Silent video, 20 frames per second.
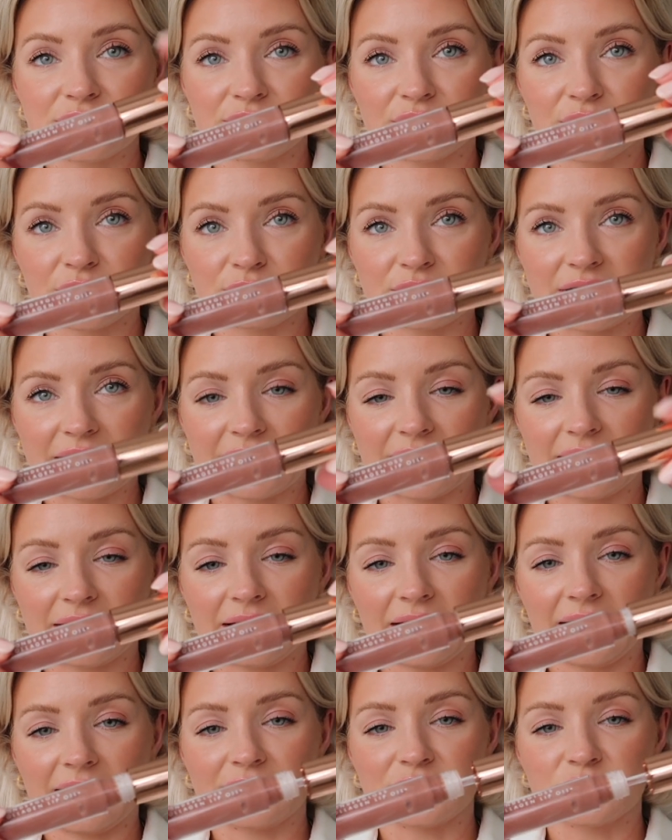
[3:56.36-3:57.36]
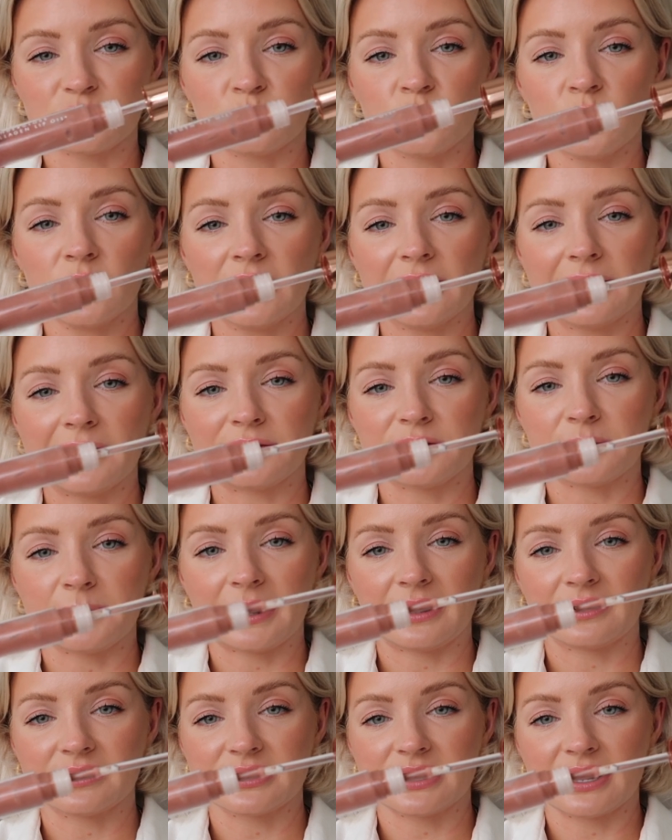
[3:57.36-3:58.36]
of it already, and what I love
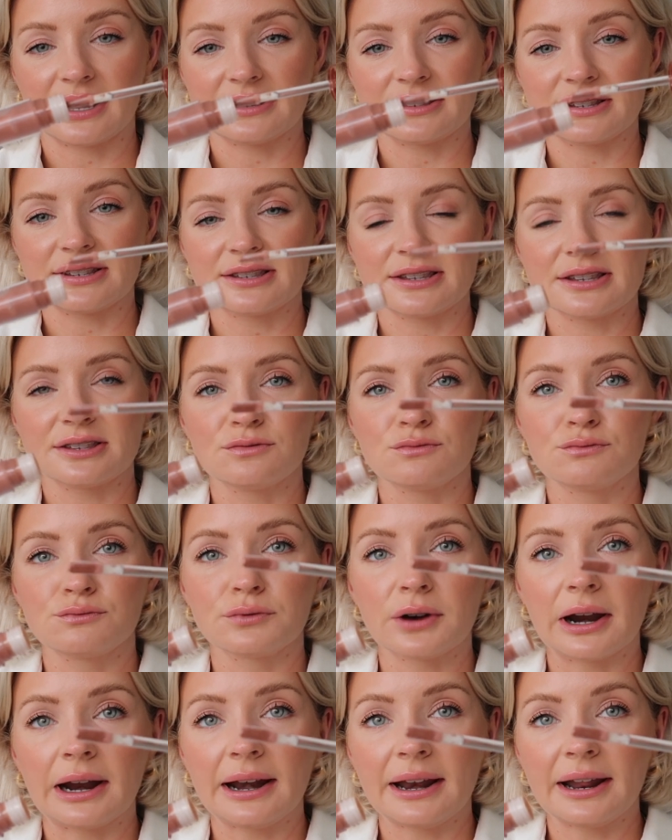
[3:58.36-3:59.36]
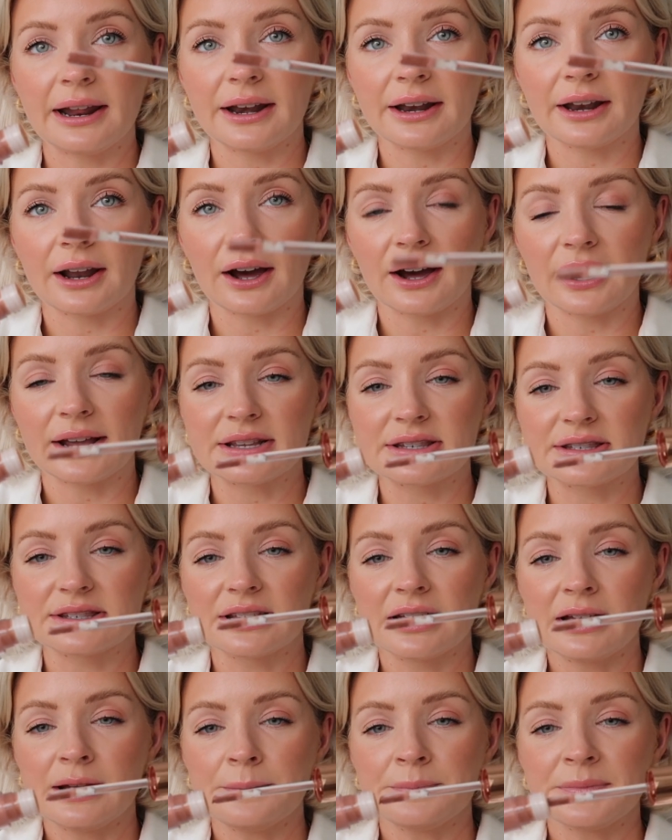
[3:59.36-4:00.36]
about it is it's this really nice,
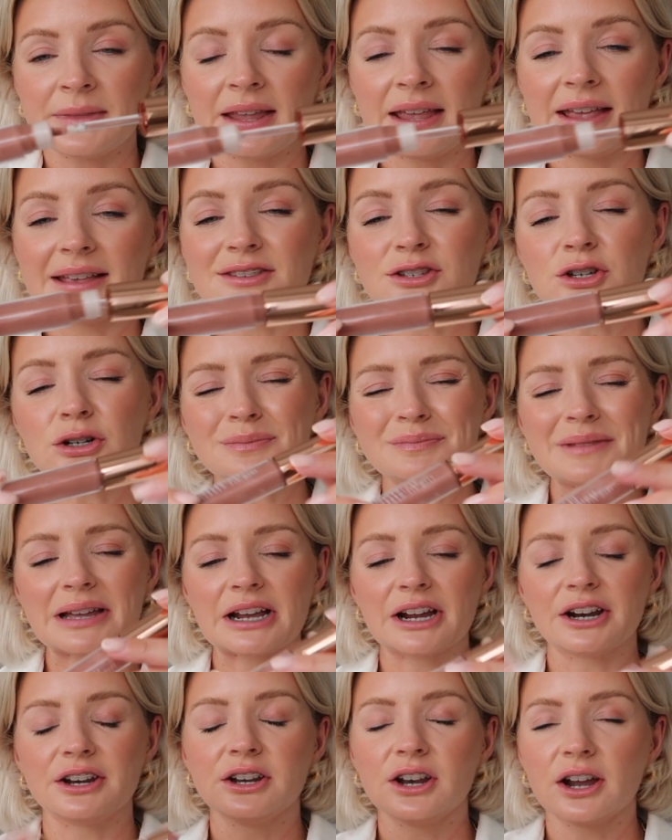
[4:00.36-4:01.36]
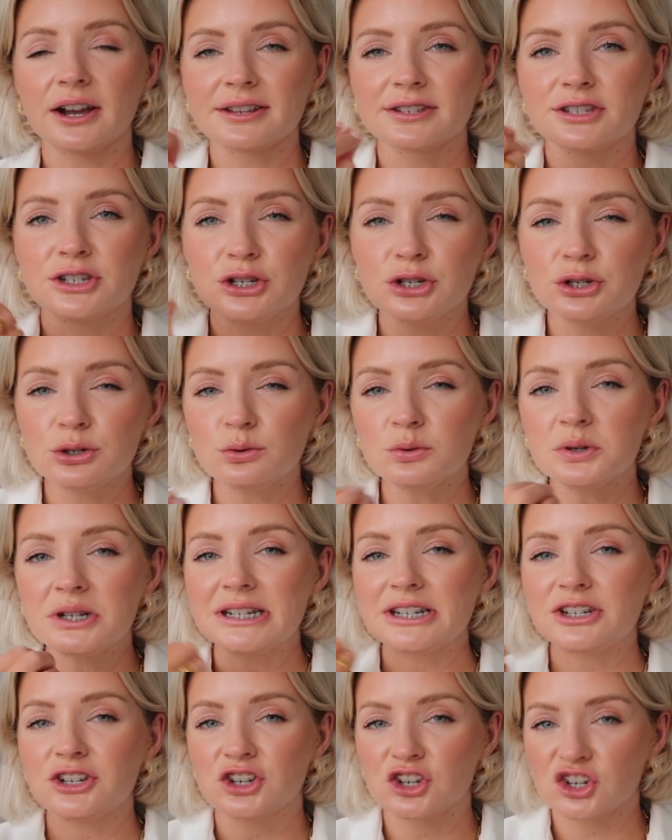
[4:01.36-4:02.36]
it's got like a nice
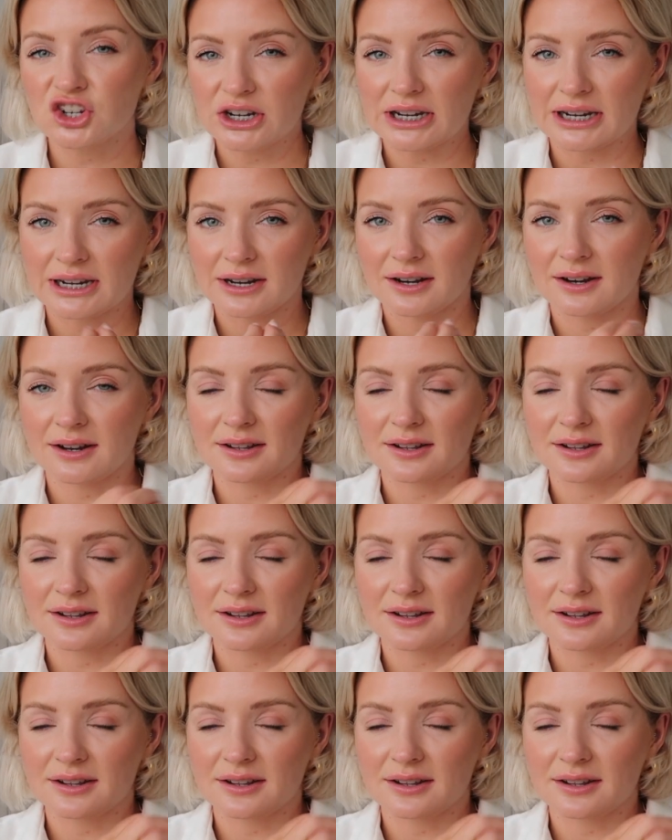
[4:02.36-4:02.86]
nudie sheen.